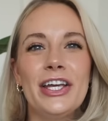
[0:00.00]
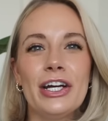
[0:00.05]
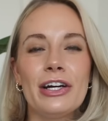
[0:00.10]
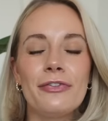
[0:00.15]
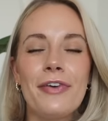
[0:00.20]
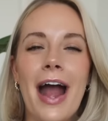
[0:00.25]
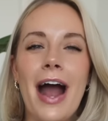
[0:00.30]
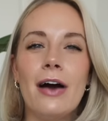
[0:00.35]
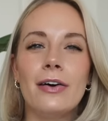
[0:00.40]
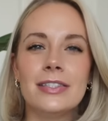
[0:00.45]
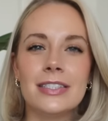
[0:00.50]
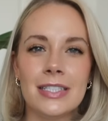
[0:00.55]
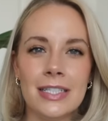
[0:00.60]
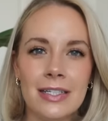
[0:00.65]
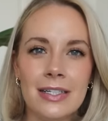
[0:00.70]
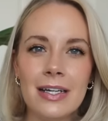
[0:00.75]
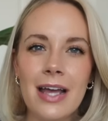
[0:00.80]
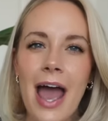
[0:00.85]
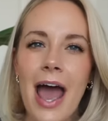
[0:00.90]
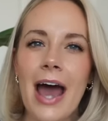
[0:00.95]
year-round
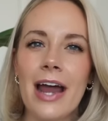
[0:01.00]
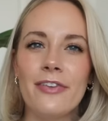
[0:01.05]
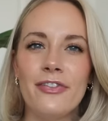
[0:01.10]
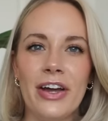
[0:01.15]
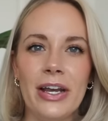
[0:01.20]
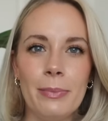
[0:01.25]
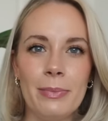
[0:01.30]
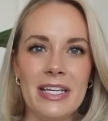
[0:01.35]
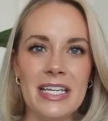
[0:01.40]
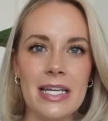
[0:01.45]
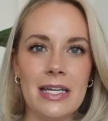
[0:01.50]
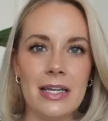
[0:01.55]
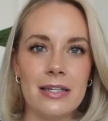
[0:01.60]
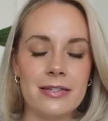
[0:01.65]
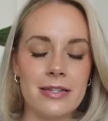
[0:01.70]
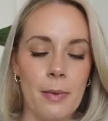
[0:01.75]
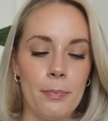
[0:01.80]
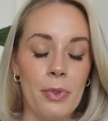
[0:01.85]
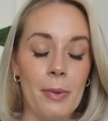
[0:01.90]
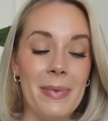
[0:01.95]
add a vitamin D
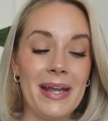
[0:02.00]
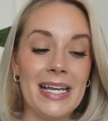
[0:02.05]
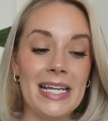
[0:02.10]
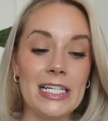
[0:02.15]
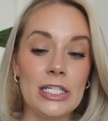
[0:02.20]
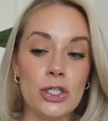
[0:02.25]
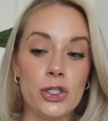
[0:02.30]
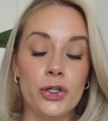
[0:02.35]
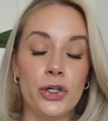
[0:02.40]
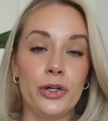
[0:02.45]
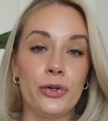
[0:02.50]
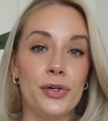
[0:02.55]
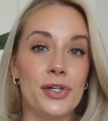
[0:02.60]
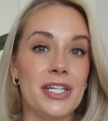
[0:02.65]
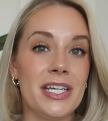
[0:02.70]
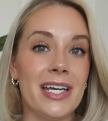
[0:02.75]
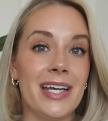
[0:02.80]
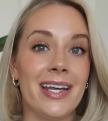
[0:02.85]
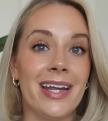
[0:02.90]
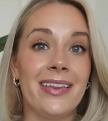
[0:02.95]
supplement into your
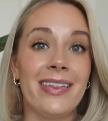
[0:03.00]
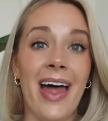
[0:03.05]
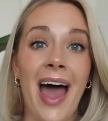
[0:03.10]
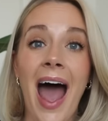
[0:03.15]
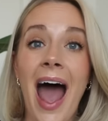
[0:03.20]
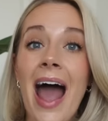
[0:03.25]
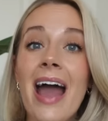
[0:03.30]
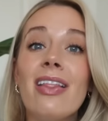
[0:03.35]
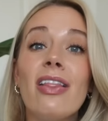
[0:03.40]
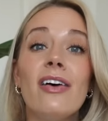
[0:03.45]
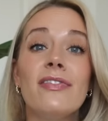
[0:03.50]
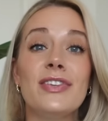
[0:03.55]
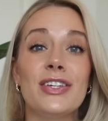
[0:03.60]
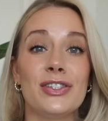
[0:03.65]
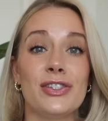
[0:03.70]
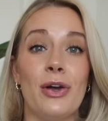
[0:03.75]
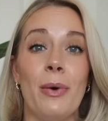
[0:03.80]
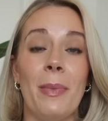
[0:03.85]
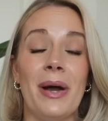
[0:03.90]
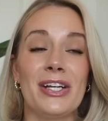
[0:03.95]
routine and I loved it
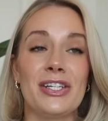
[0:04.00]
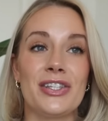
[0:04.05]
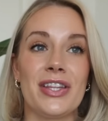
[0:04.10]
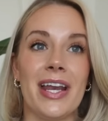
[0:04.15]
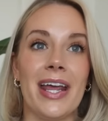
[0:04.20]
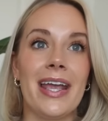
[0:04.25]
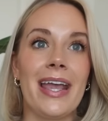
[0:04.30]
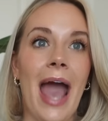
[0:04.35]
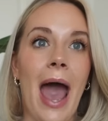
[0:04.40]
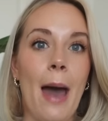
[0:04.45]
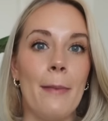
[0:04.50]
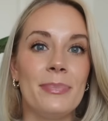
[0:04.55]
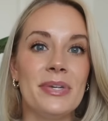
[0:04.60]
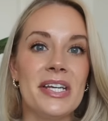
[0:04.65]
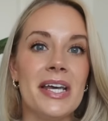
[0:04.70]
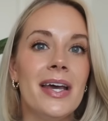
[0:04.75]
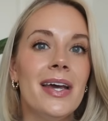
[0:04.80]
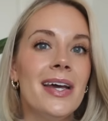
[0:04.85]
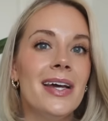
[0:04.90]
so much that I kept